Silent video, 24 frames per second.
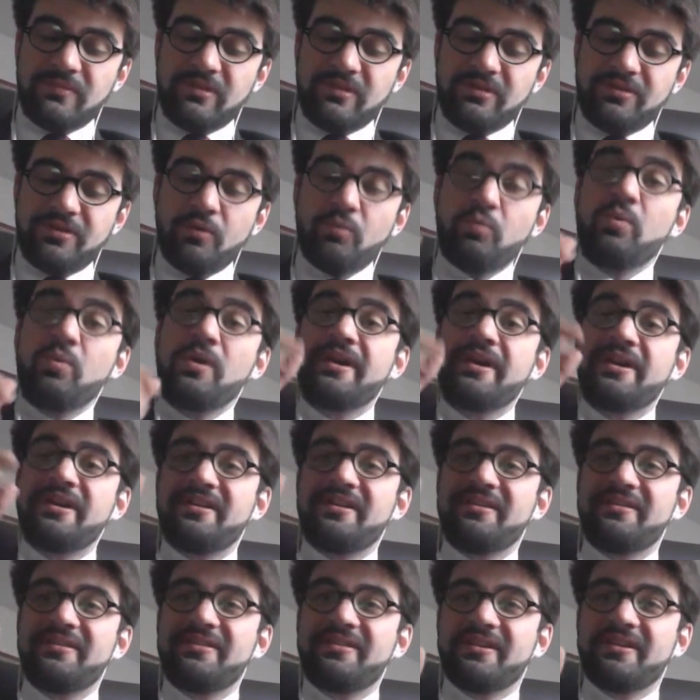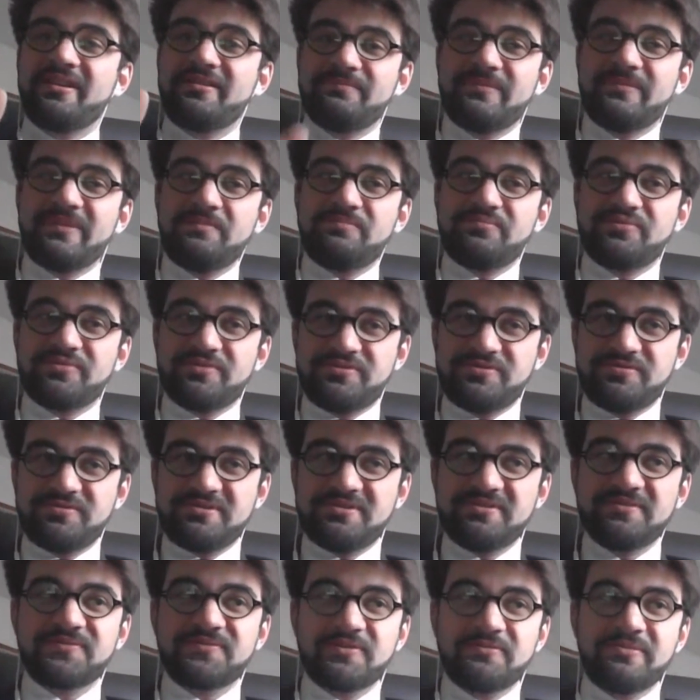The way they
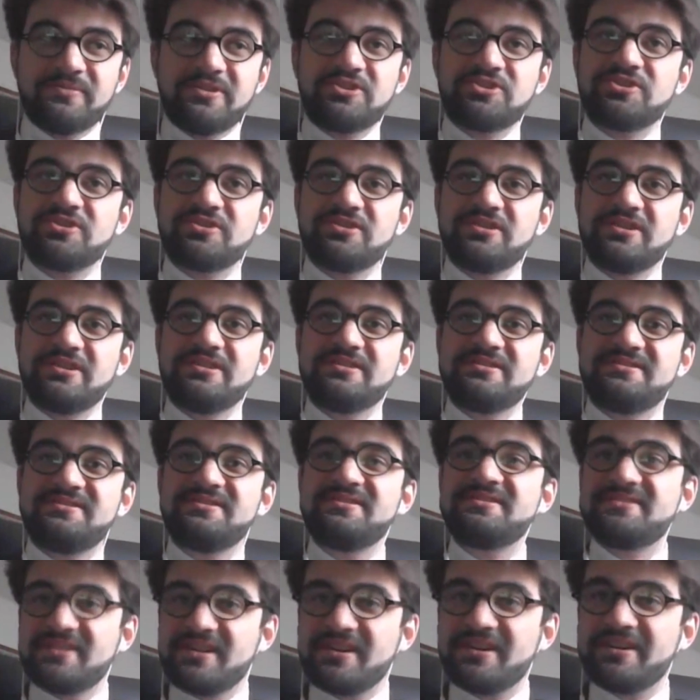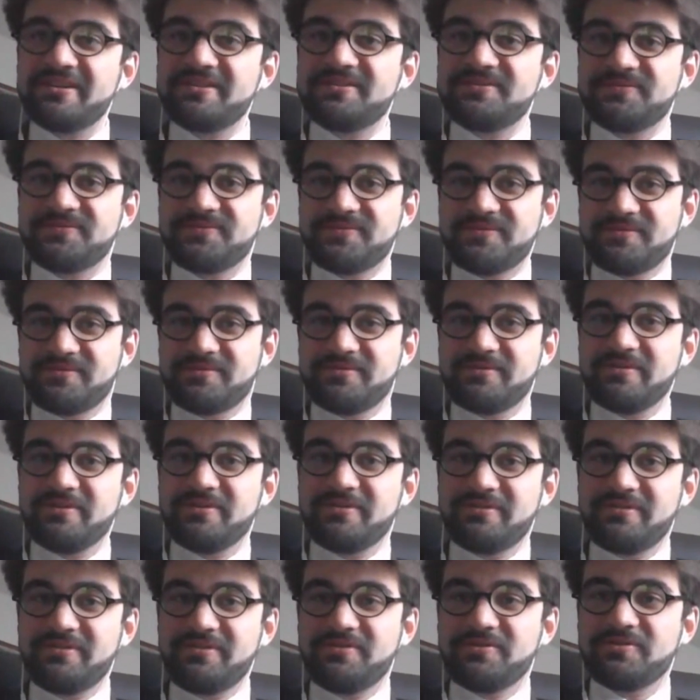produce information is designed
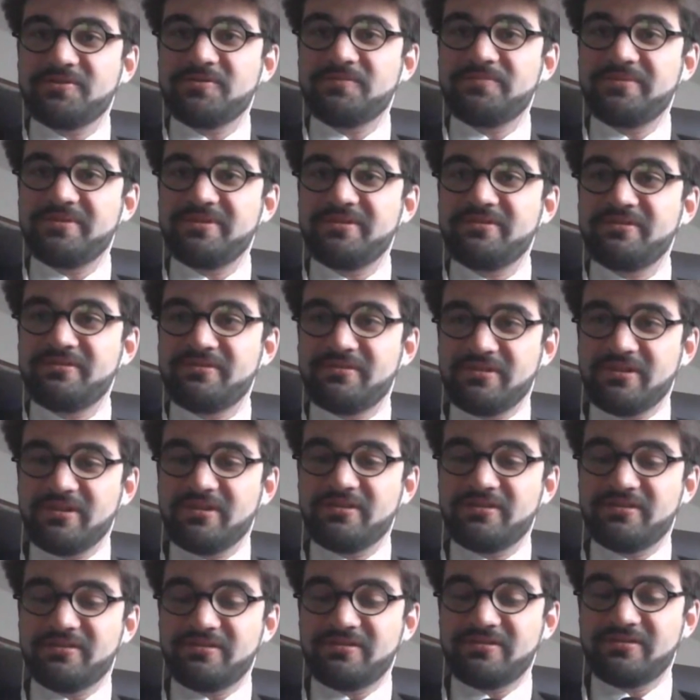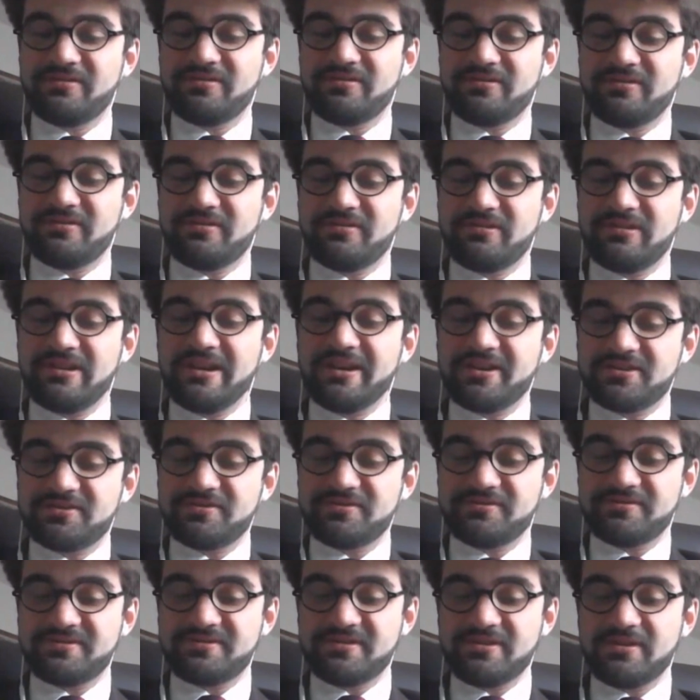for European
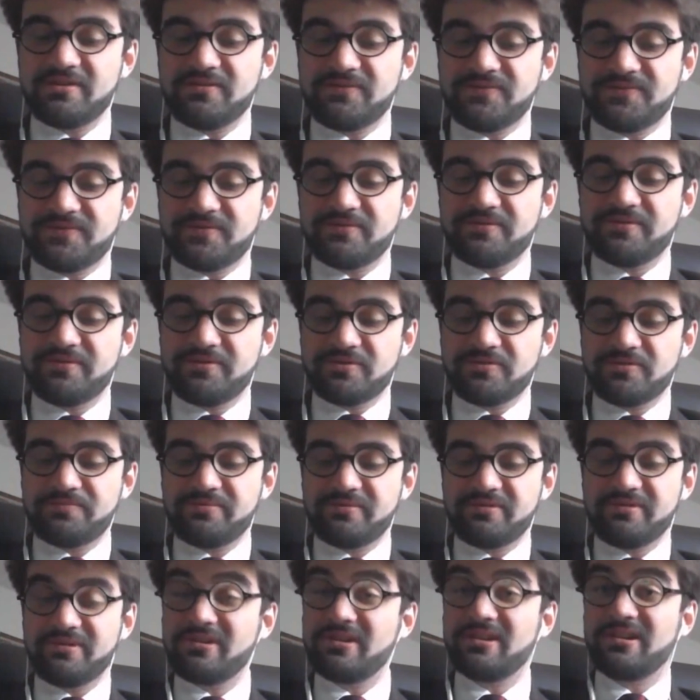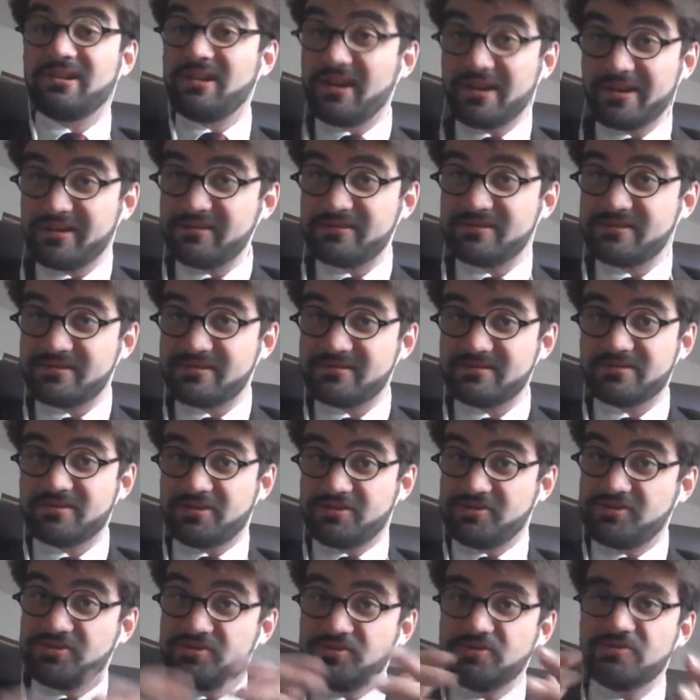lectors and for European clients,
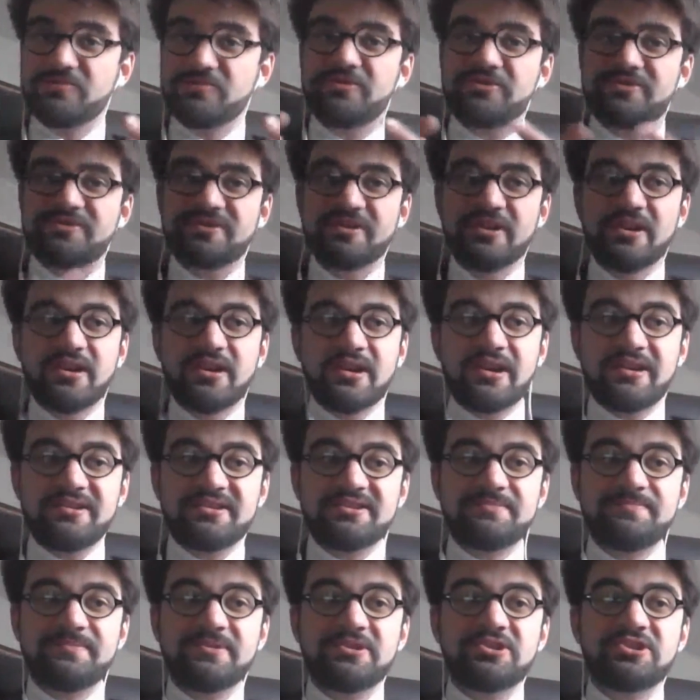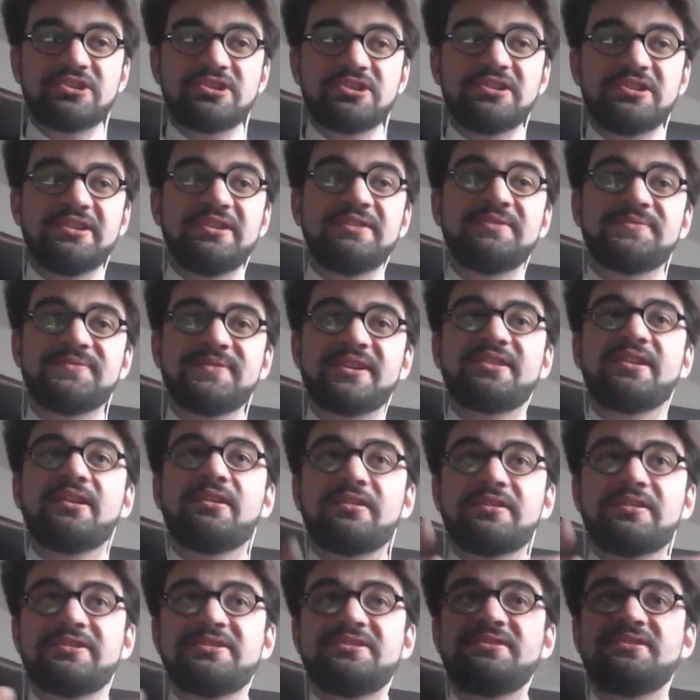consumers, and especially, in
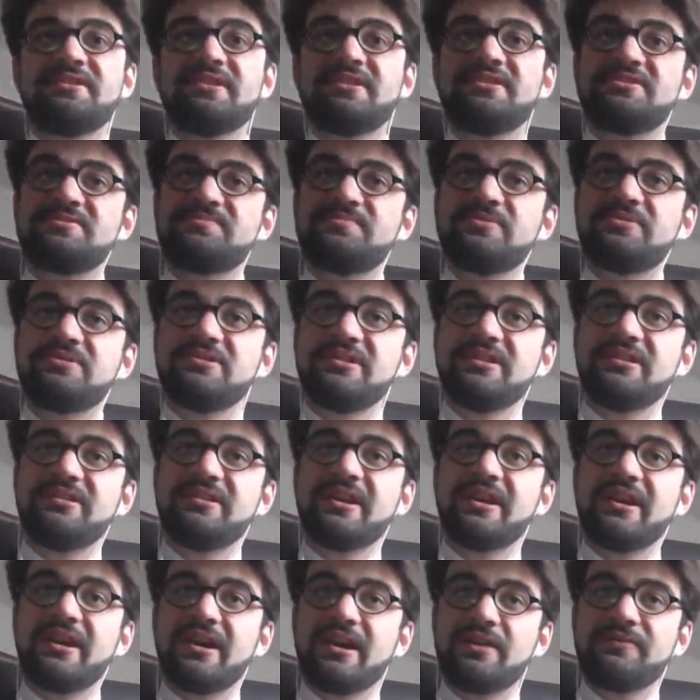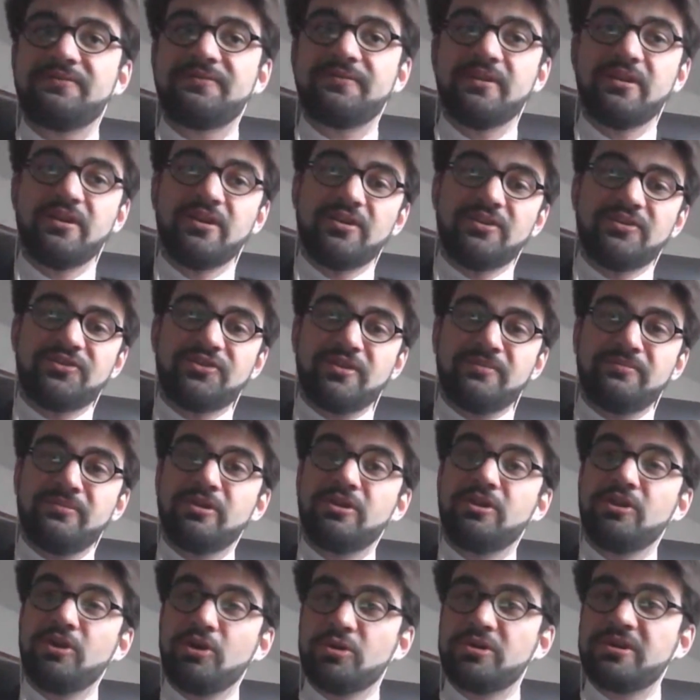fact, RT and Sputnik, they have some
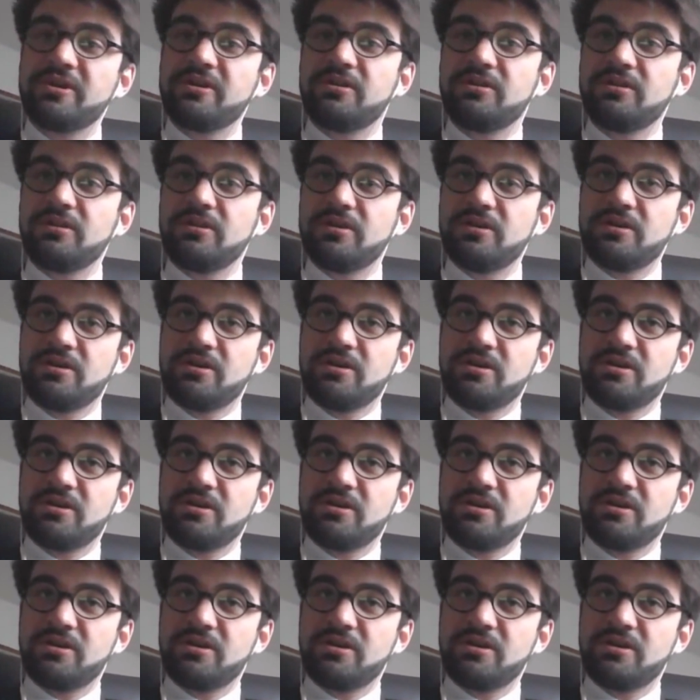local